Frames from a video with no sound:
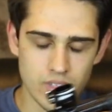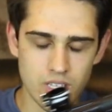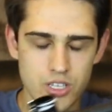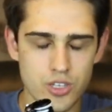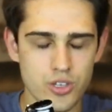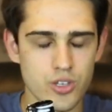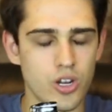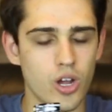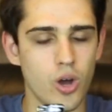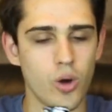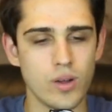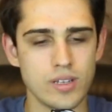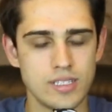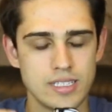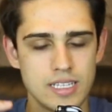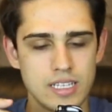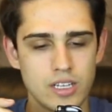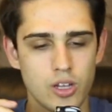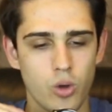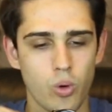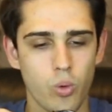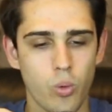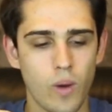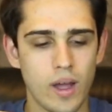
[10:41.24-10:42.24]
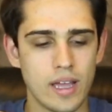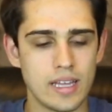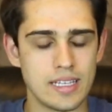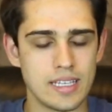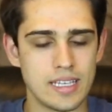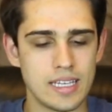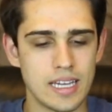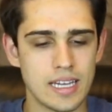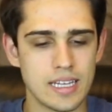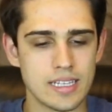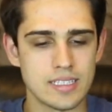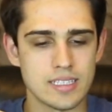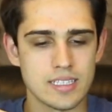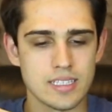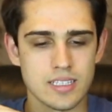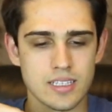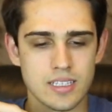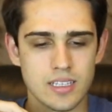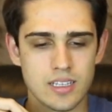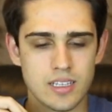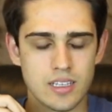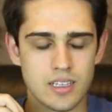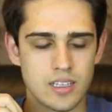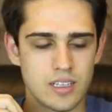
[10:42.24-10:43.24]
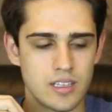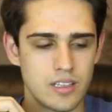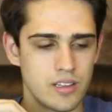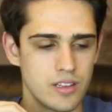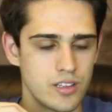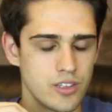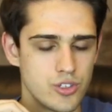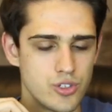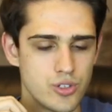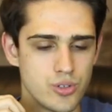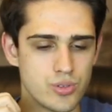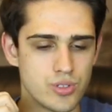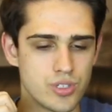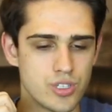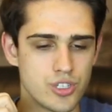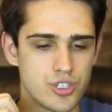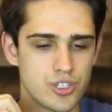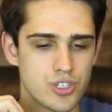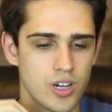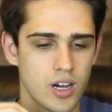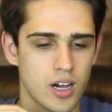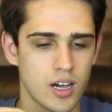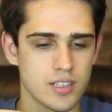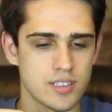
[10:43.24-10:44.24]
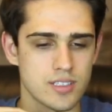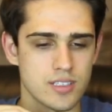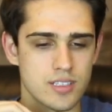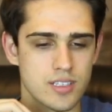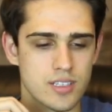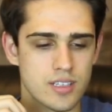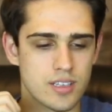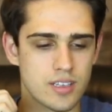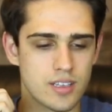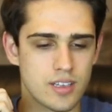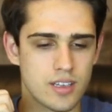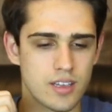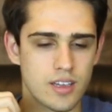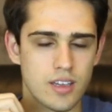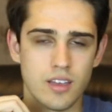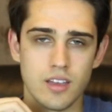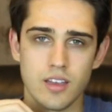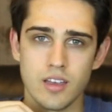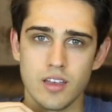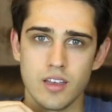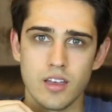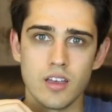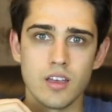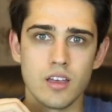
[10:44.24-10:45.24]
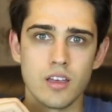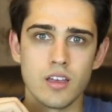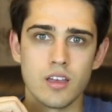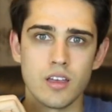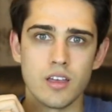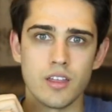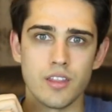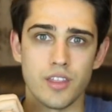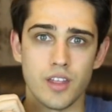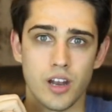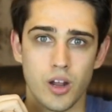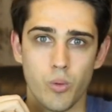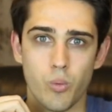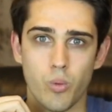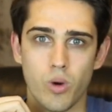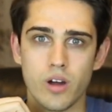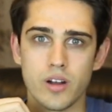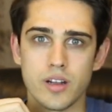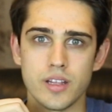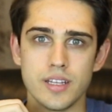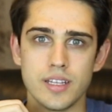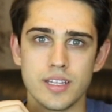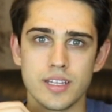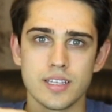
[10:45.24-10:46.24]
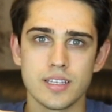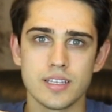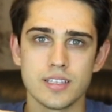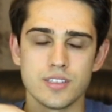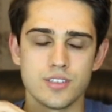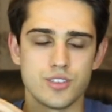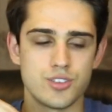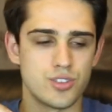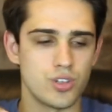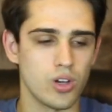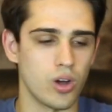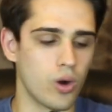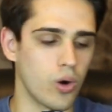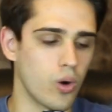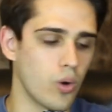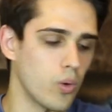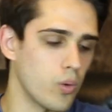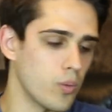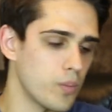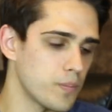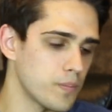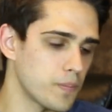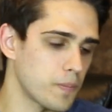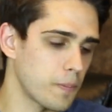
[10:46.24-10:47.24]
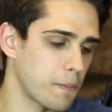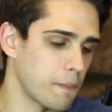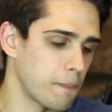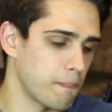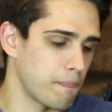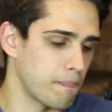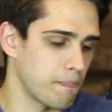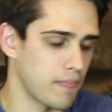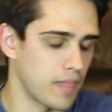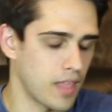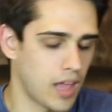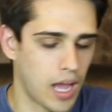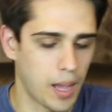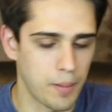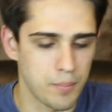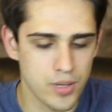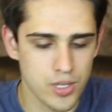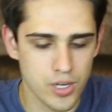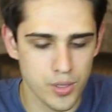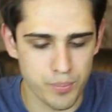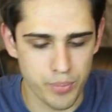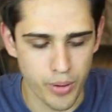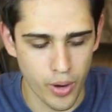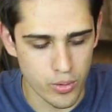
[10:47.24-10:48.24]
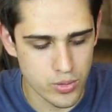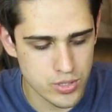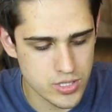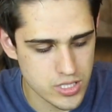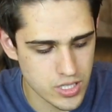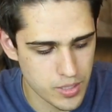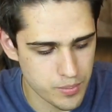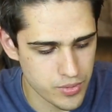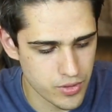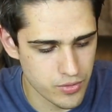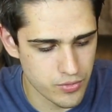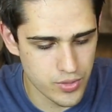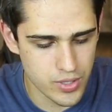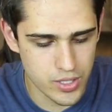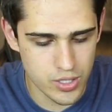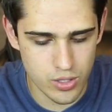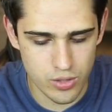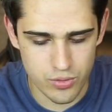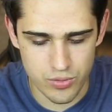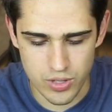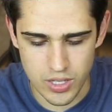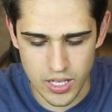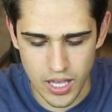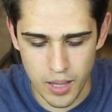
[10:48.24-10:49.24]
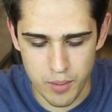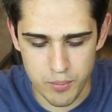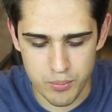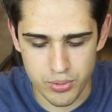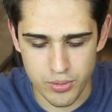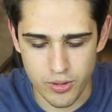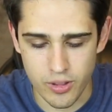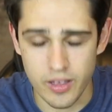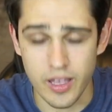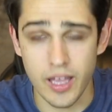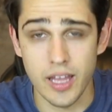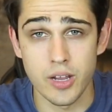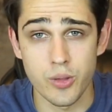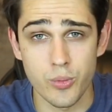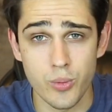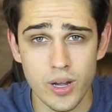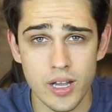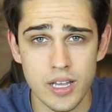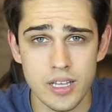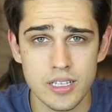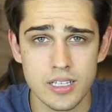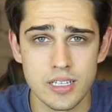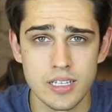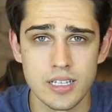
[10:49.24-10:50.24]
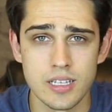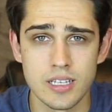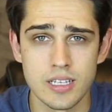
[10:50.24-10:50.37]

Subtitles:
you know, it didn't quite get the juicy shots that I wanted. So I'm going to post up the video of the gameplay anyway.